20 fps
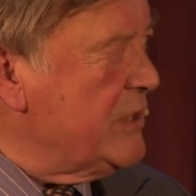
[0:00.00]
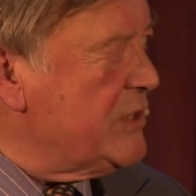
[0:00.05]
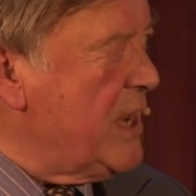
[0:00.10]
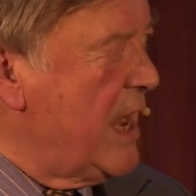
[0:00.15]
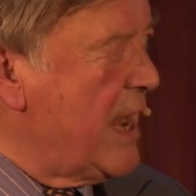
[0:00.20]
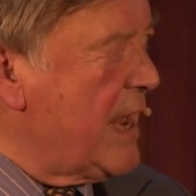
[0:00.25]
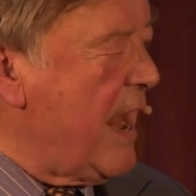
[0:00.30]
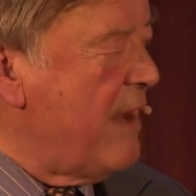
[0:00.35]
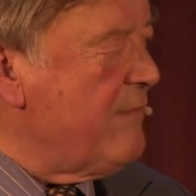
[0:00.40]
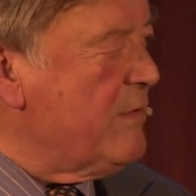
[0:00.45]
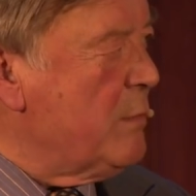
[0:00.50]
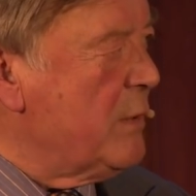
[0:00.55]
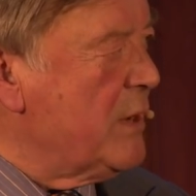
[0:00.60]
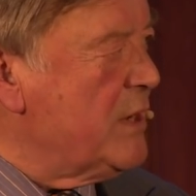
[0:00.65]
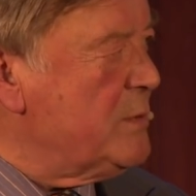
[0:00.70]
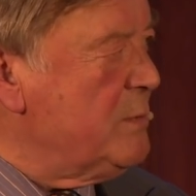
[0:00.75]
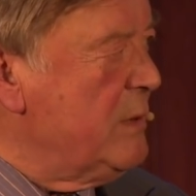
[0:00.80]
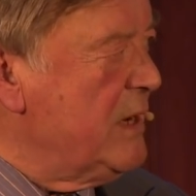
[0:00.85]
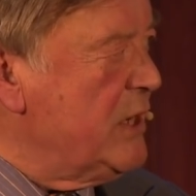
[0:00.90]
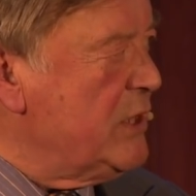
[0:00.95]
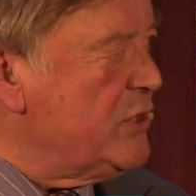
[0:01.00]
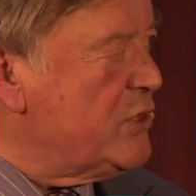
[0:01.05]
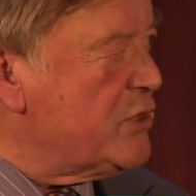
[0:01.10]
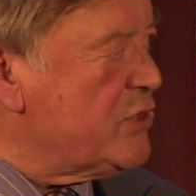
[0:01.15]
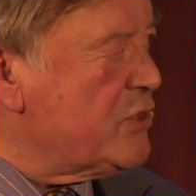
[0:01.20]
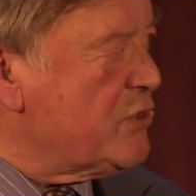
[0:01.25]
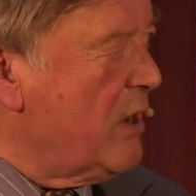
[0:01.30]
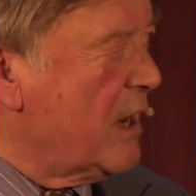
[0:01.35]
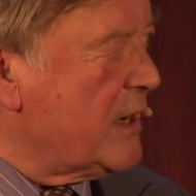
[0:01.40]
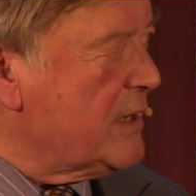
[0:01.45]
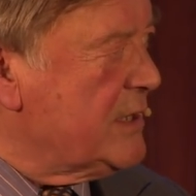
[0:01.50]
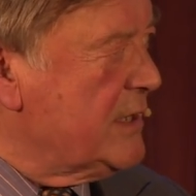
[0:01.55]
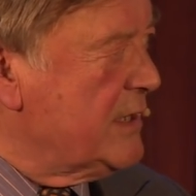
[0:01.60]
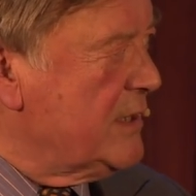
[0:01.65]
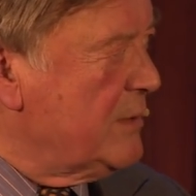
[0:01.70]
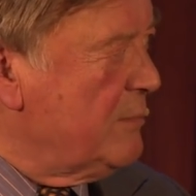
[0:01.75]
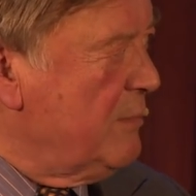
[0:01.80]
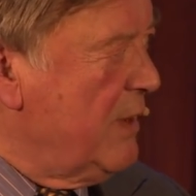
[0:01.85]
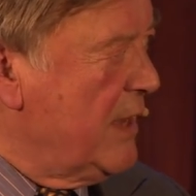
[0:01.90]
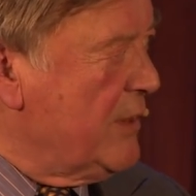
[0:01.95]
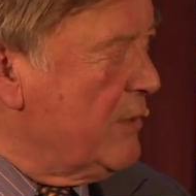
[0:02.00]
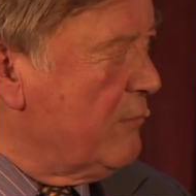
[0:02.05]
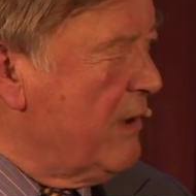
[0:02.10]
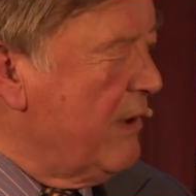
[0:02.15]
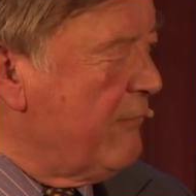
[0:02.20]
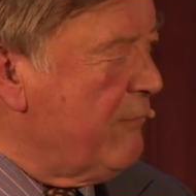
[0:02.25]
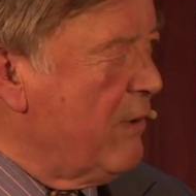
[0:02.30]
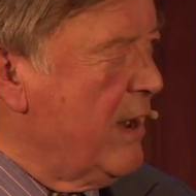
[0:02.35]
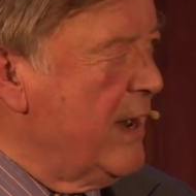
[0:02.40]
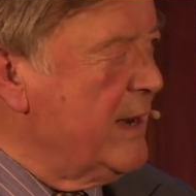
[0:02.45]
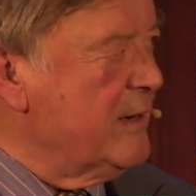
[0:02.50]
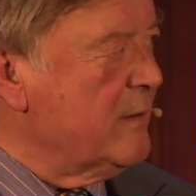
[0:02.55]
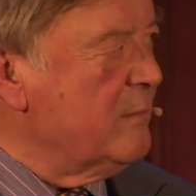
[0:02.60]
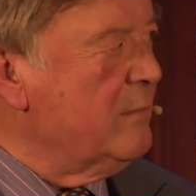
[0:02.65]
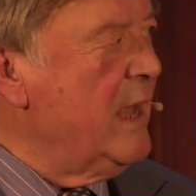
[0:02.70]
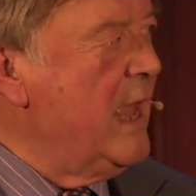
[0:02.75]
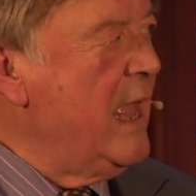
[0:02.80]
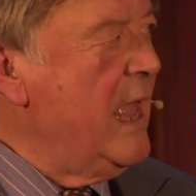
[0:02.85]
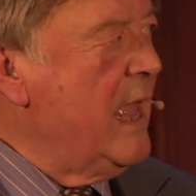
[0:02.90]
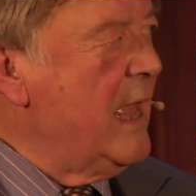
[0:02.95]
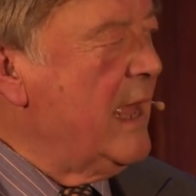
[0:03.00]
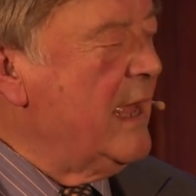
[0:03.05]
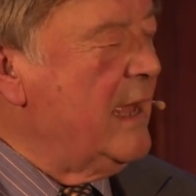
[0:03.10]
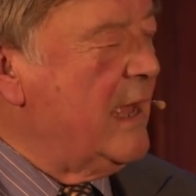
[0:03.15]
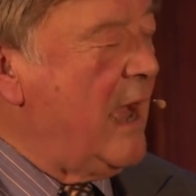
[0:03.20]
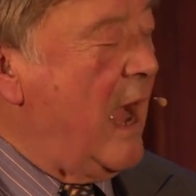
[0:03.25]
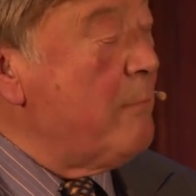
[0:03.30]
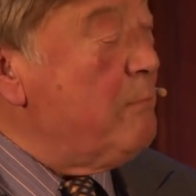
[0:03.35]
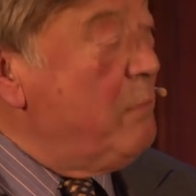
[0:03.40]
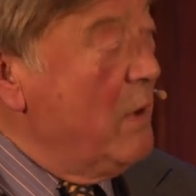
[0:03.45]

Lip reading: saying everybody's been instructed by the referendum, I